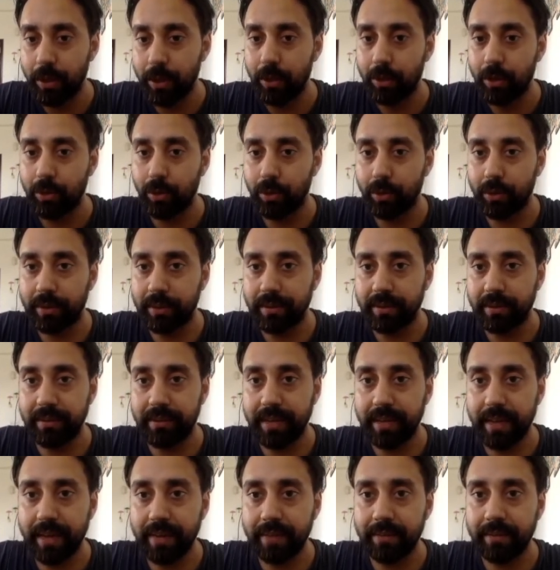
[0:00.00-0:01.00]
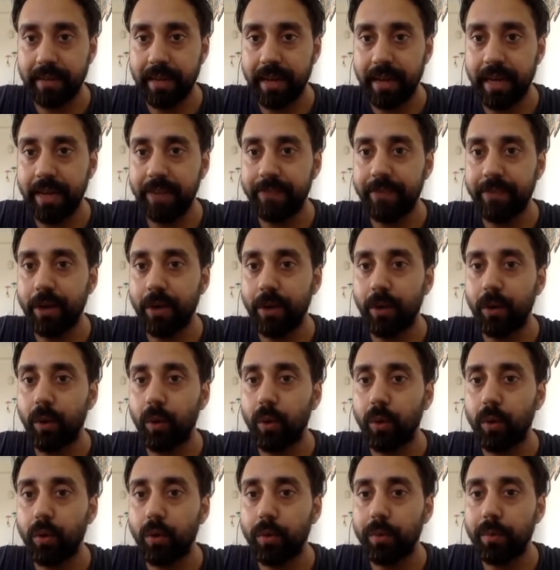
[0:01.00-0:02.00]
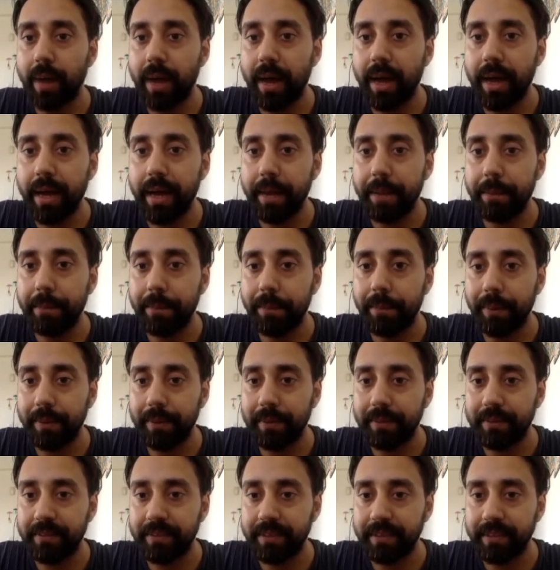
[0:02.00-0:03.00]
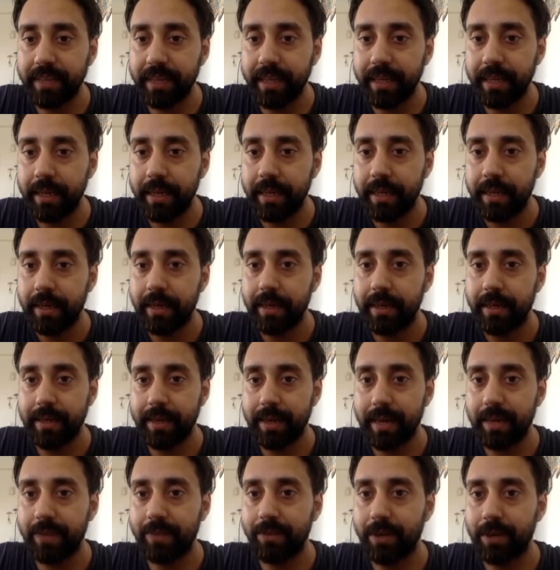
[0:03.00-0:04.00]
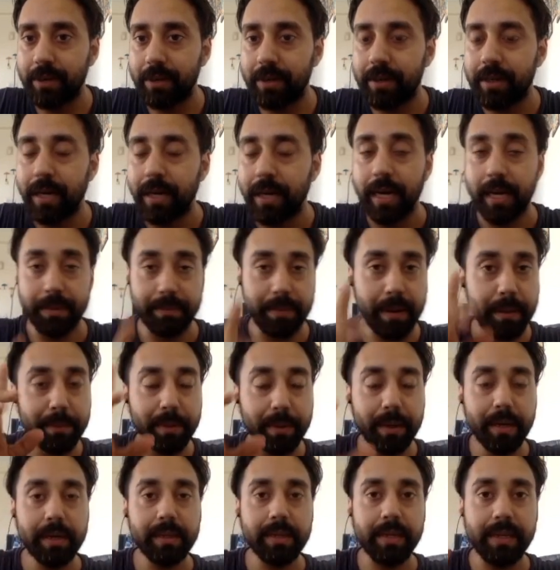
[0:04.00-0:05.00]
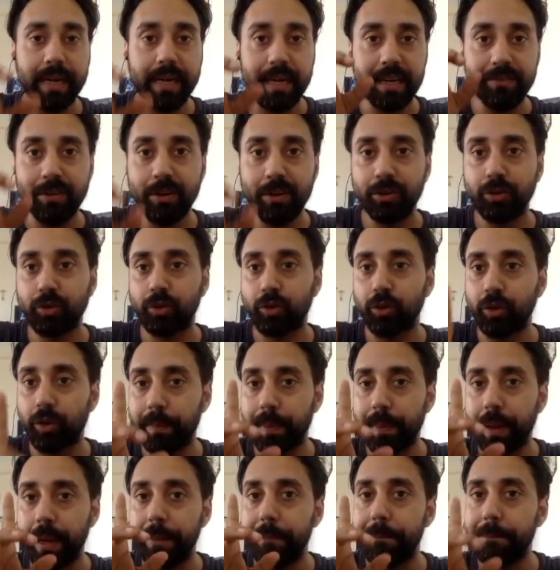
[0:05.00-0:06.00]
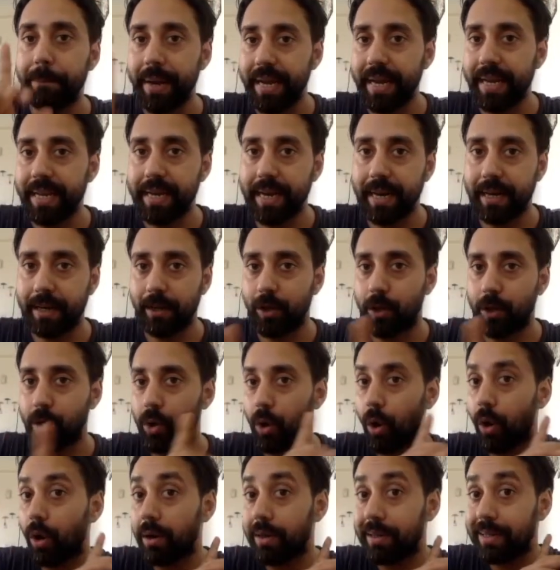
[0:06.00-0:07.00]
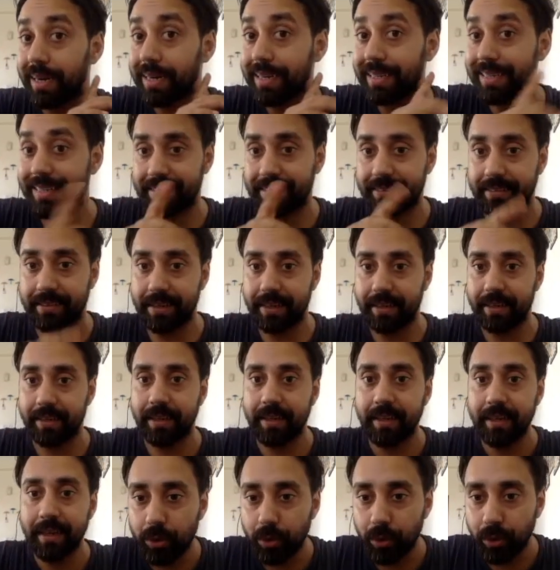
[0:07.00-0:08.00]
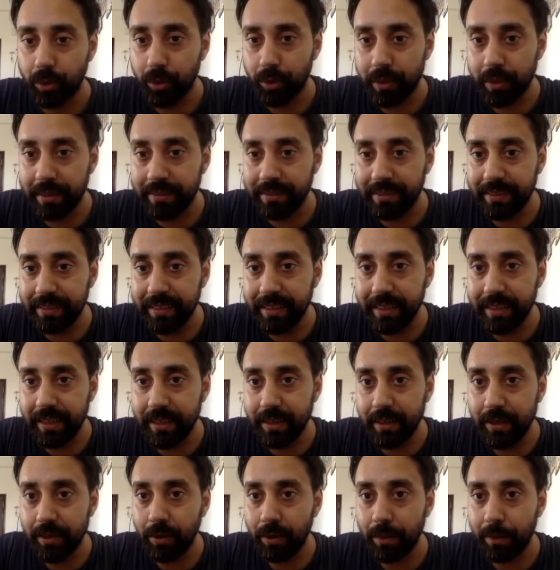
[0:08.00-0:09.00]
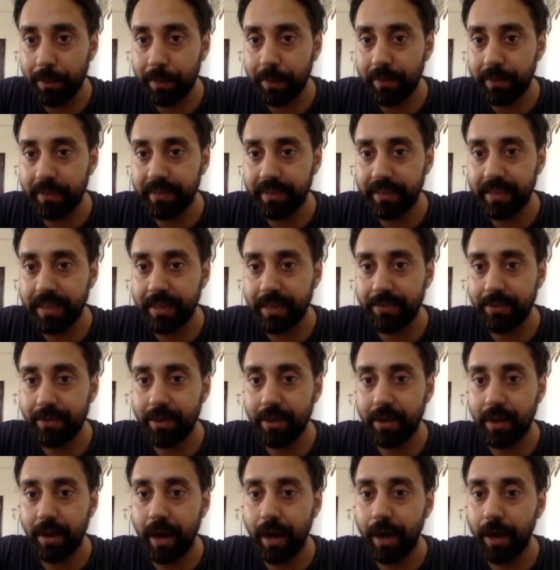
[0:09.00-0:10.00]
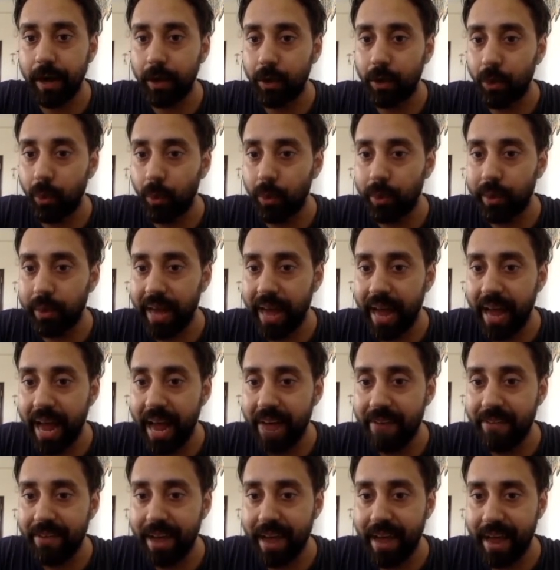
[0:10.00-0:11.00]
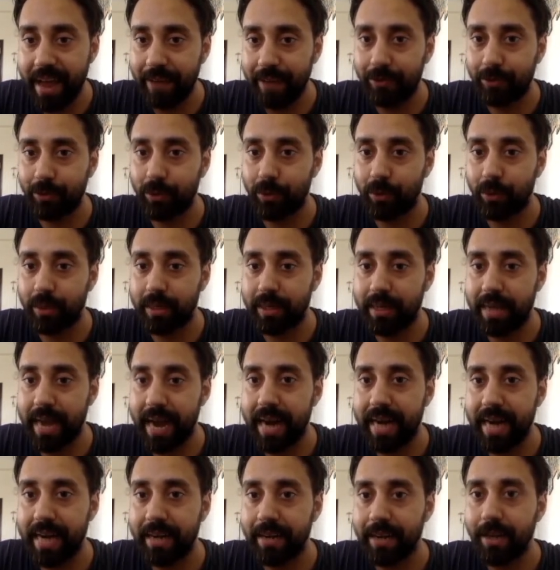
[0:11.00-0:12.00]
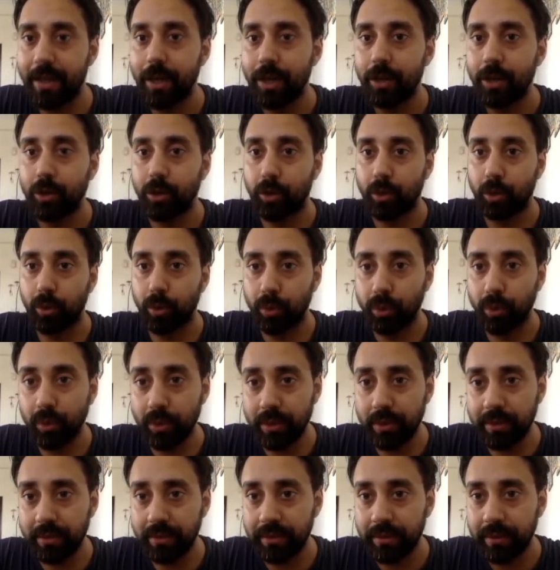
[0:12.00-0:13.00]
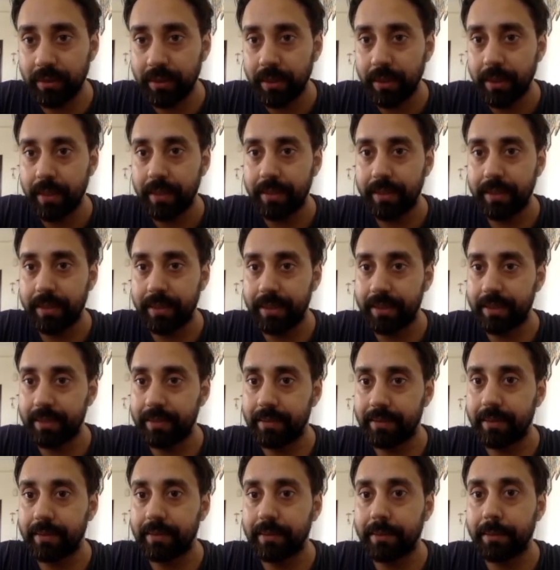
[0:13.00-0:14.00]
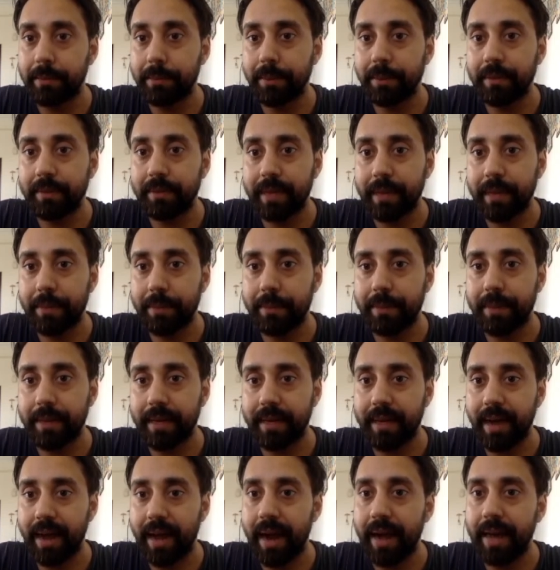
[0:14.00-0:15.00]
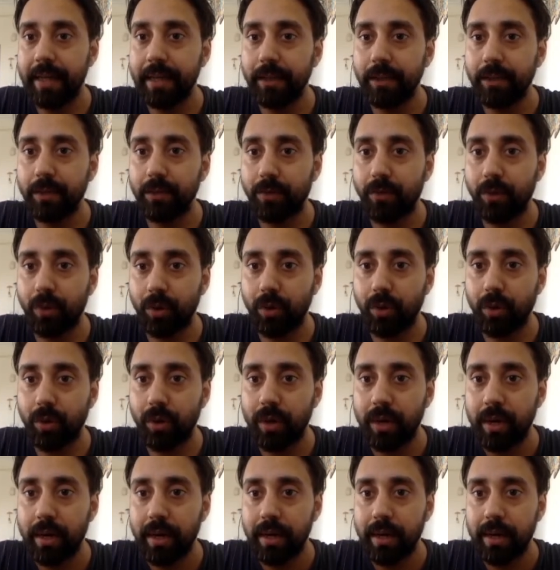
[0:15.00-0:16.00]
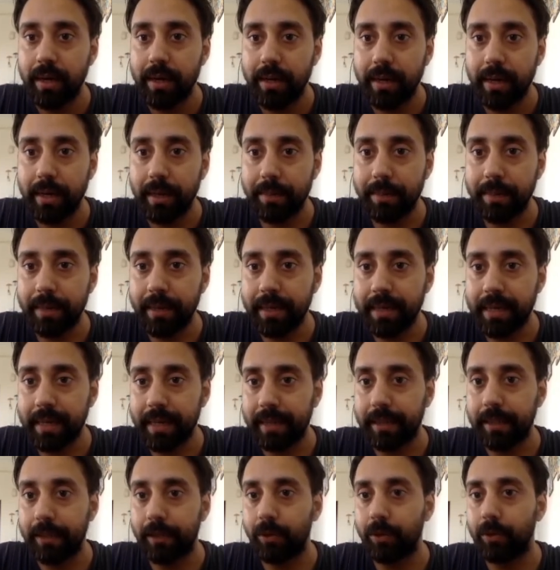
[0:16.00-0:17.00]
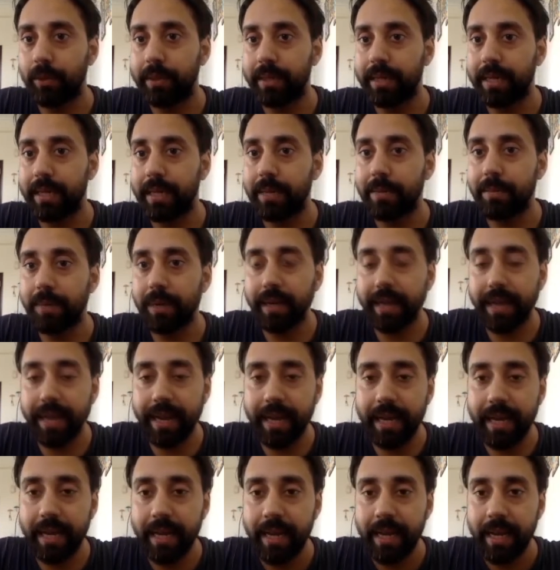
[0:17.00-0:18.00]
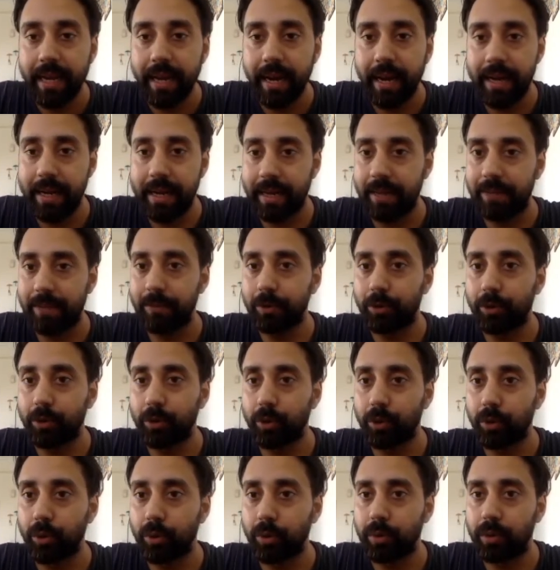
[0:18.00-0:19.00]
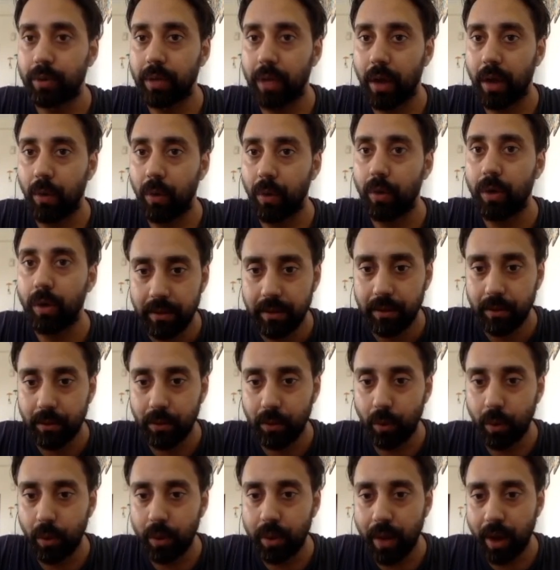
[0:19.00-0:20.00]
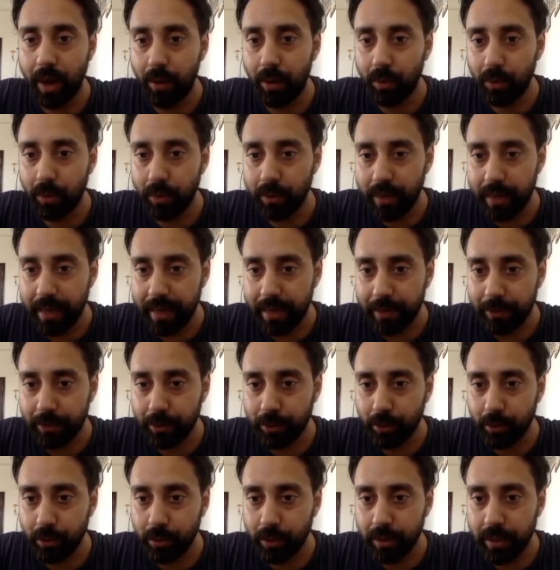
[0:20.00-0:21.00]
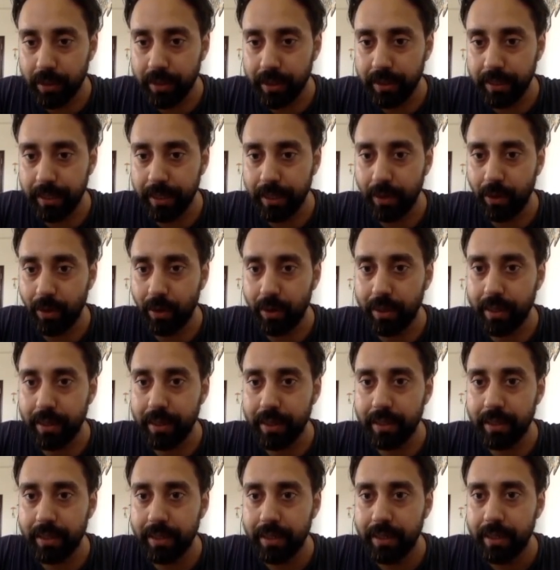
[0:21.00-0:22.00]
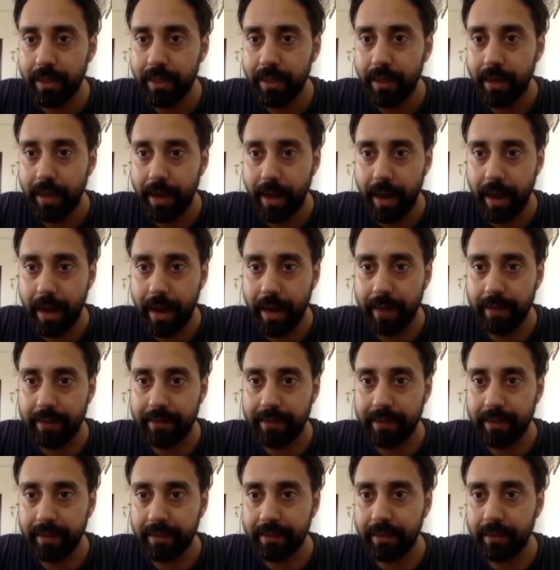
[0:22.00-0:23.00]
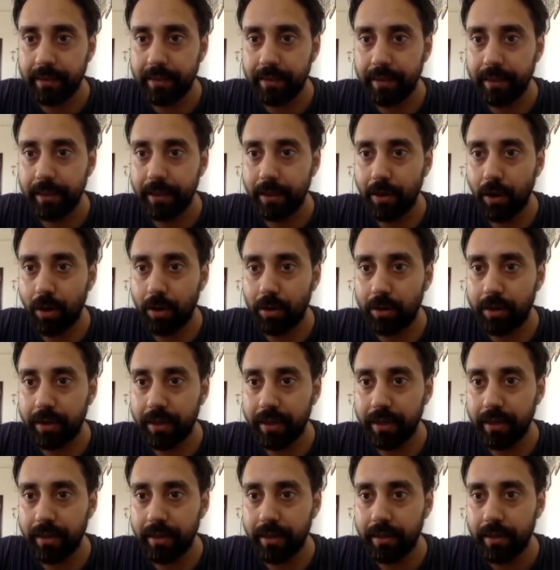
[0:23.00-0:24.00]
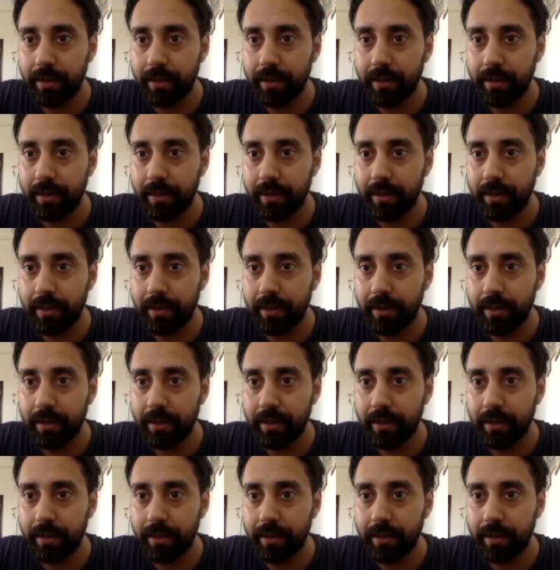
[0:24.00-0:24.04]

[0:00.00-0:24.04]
So this is HEX, and if I go to my Pulsechain network, remember the network should be mainnet, not the testnet. So you can see here in the Pulsechain network, I don't have HEX token added. So to do this, there is a simple step that I need to follow. Let me connect it to Ethereum again and let me show you now. Go down to the HEX token, click on it and check the three dots here.